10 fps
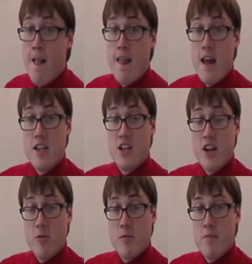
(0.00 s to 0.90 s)
a
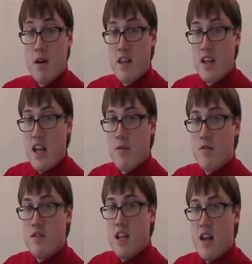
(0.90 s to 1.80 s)
gentleman by the name
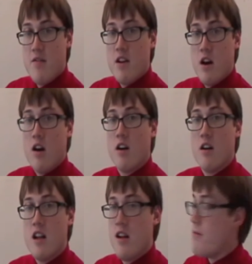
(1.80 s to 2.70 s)
of David Hardie